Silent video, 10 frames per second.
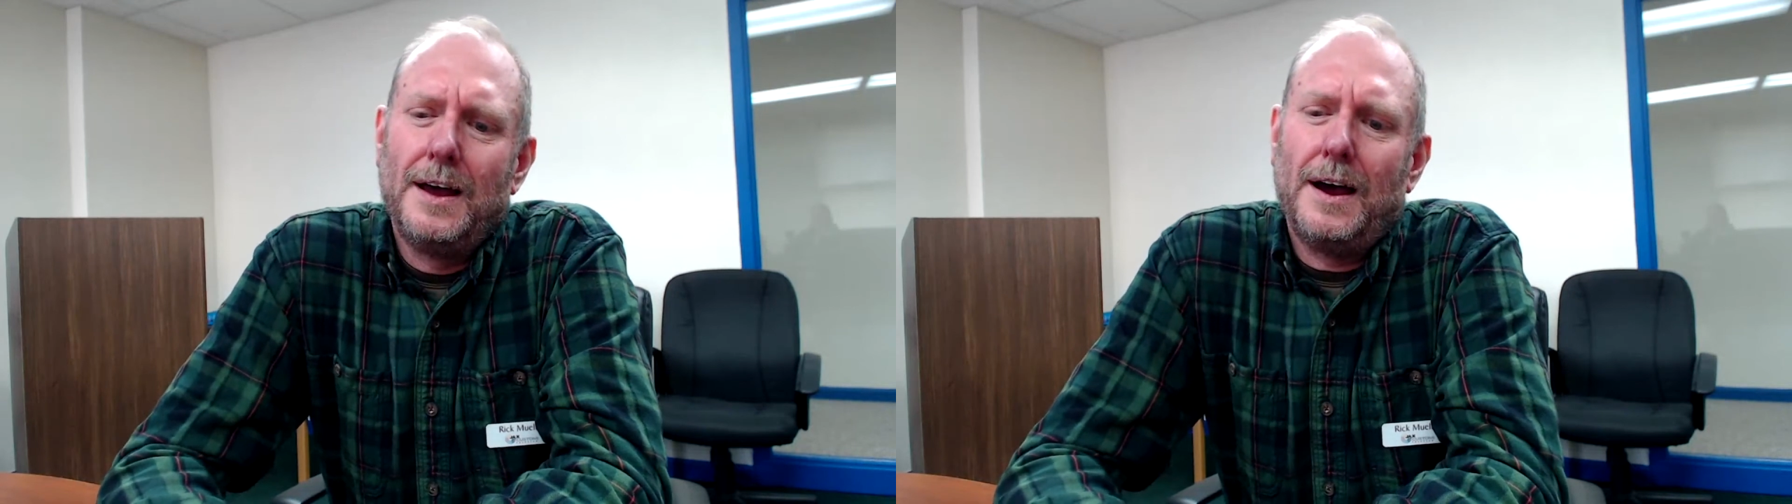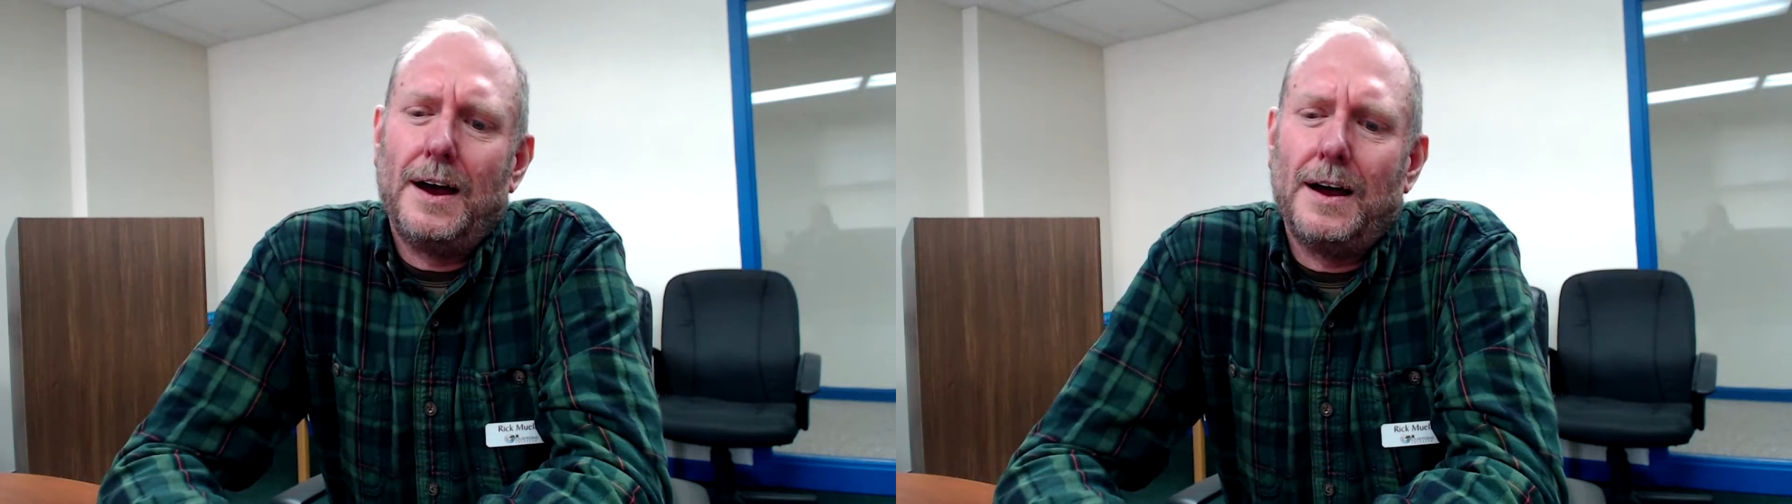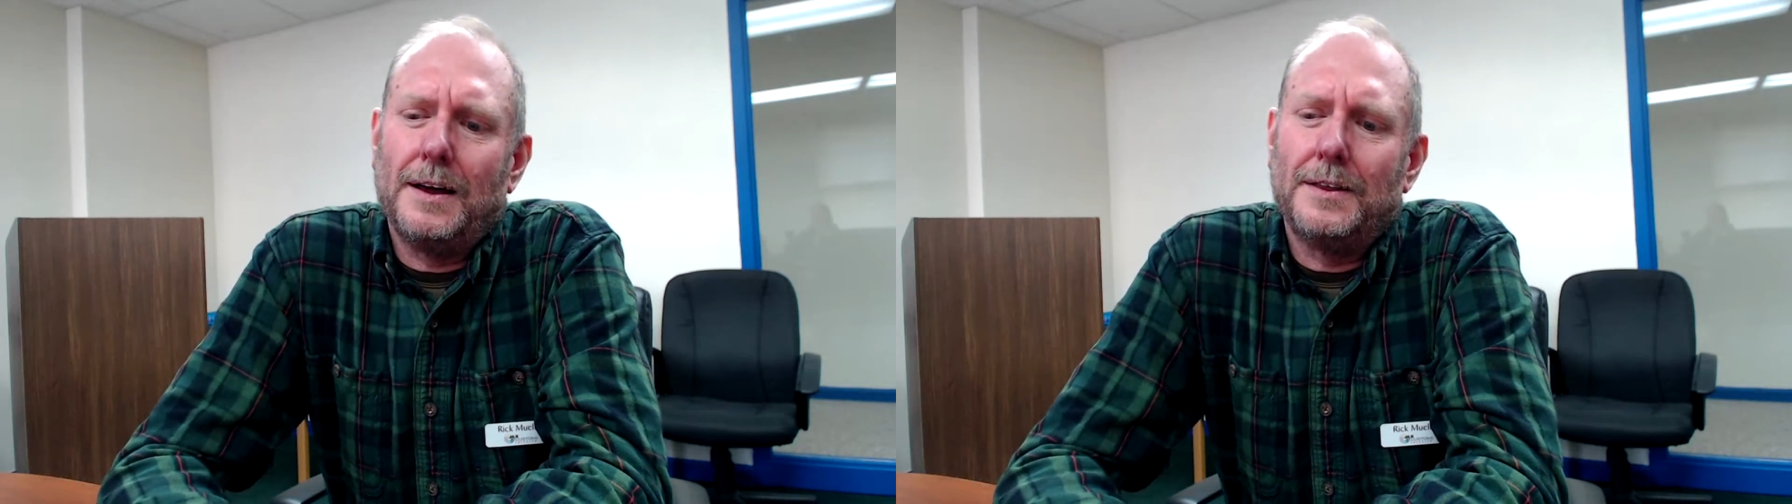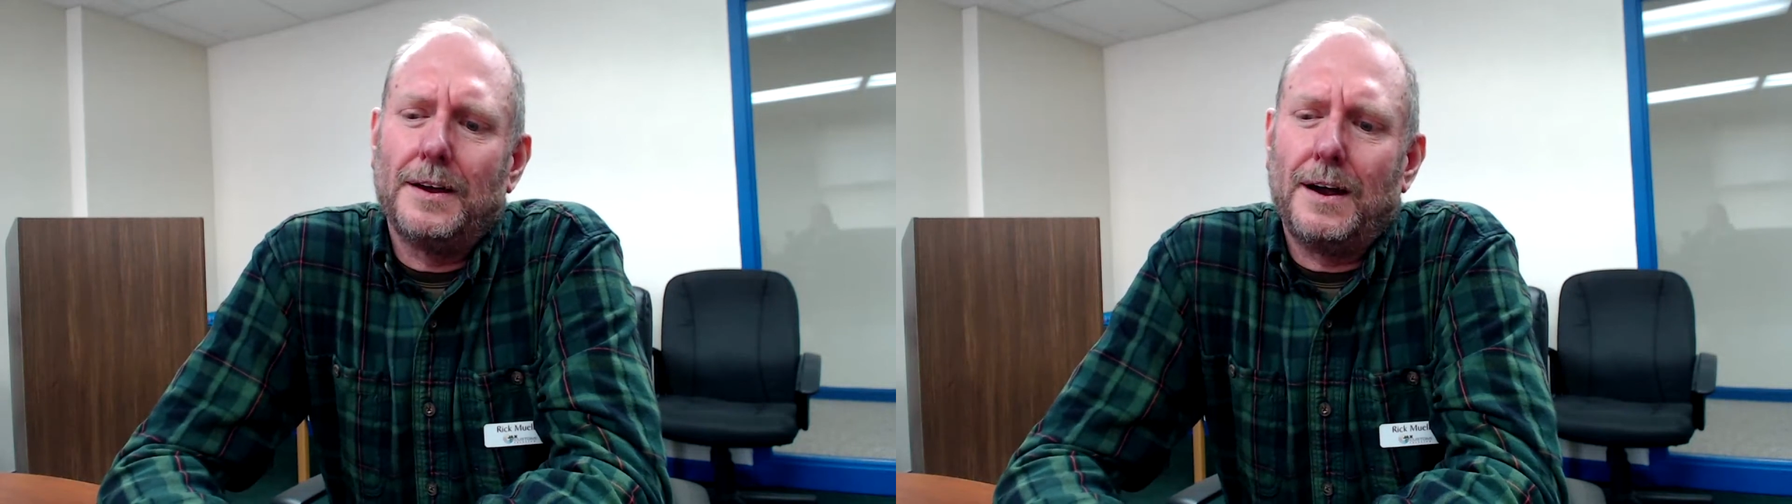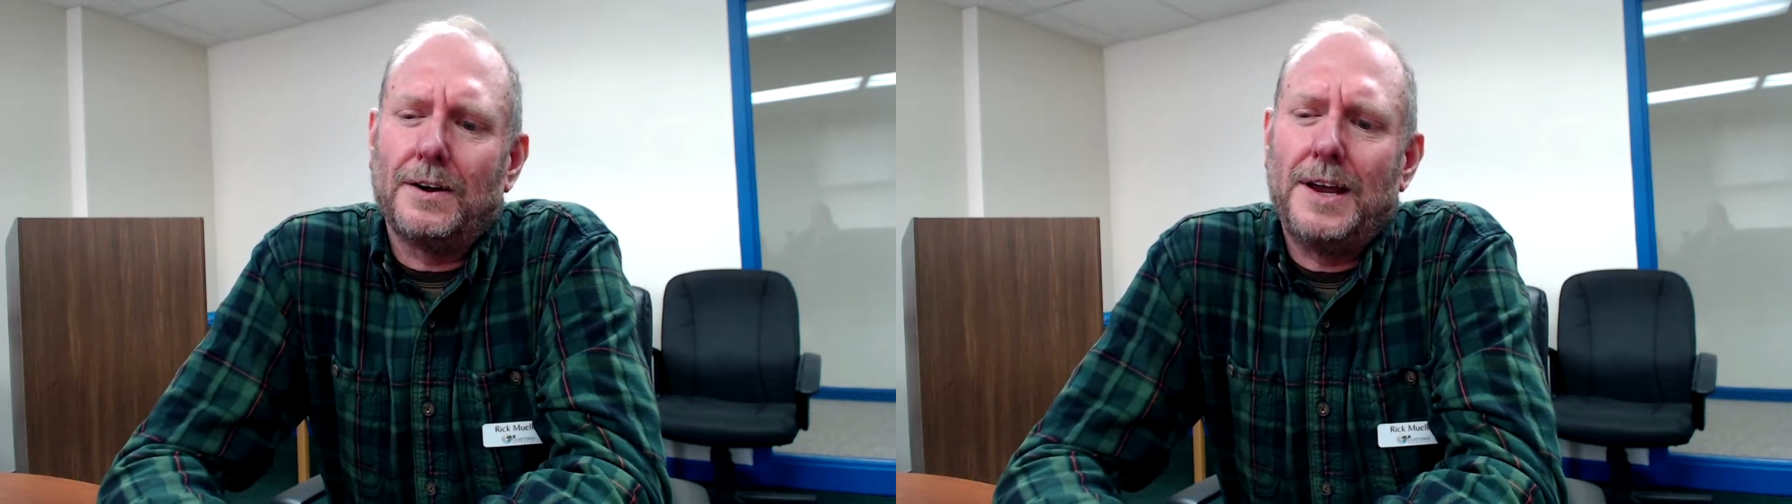
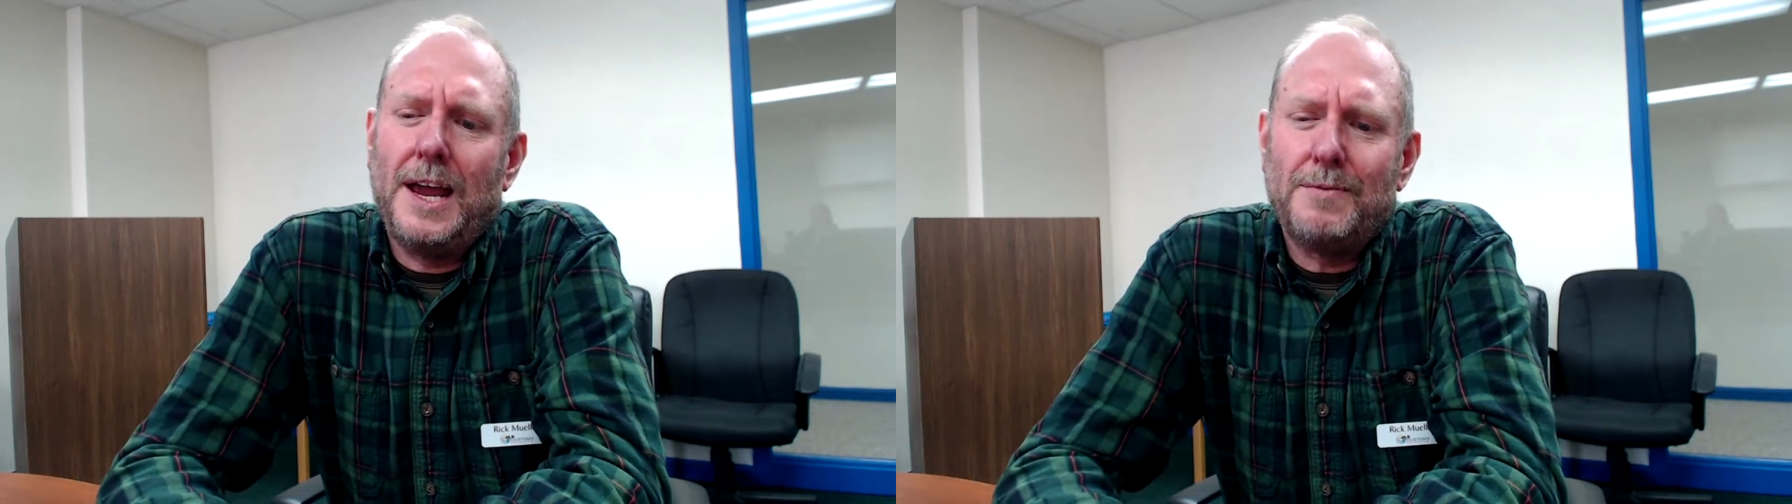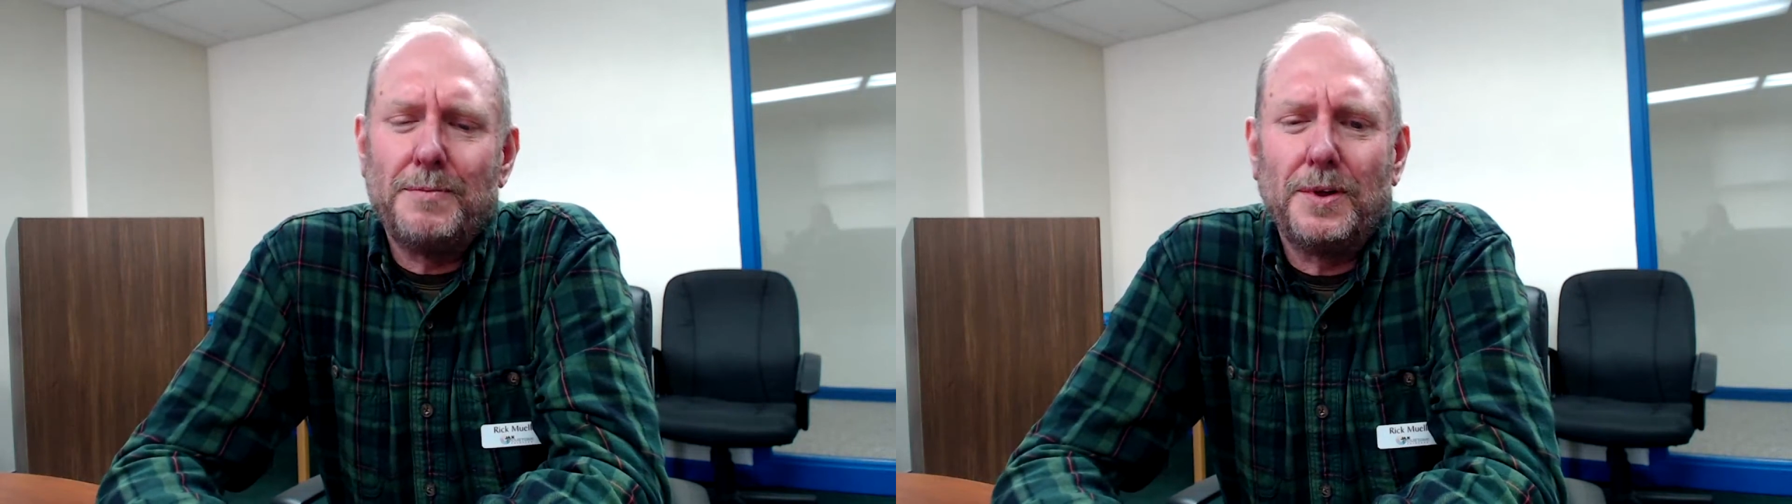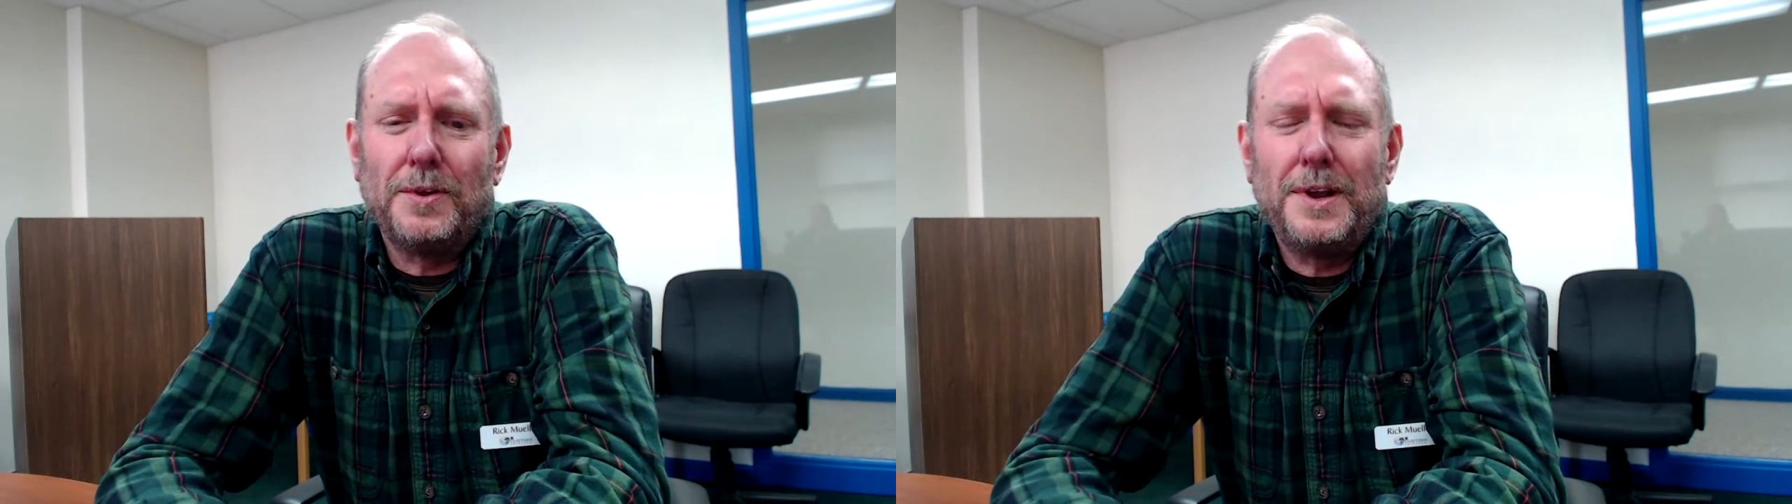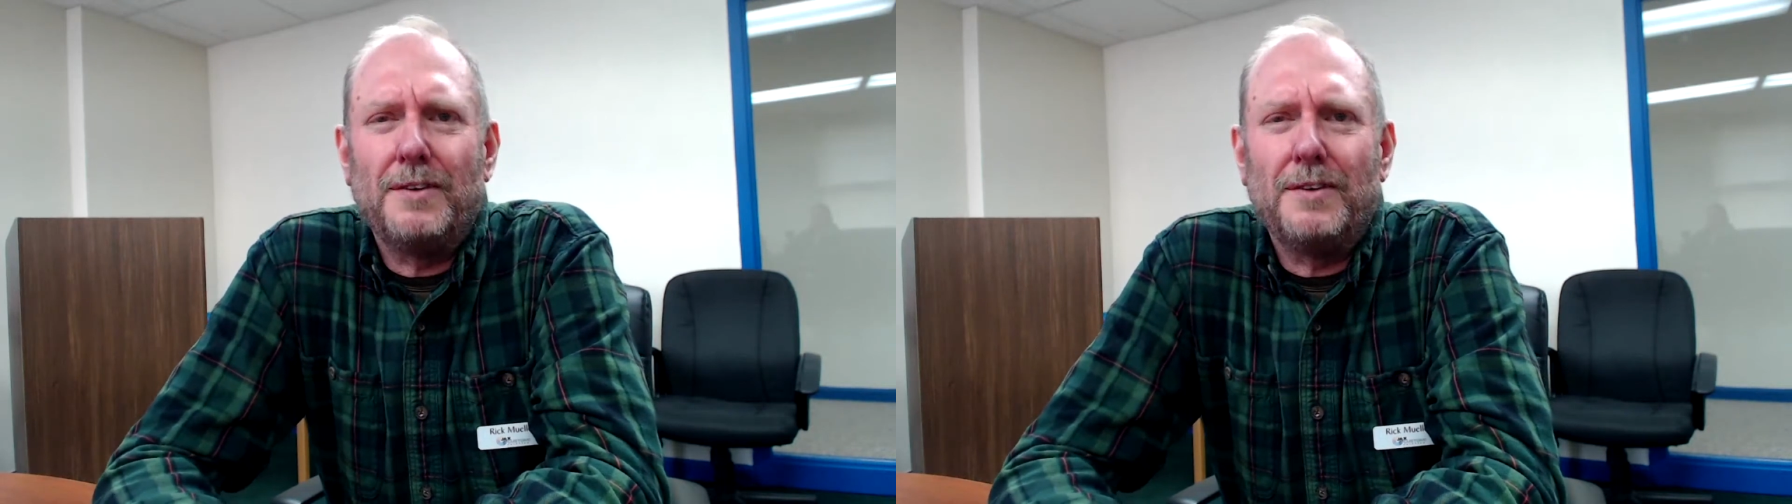our capability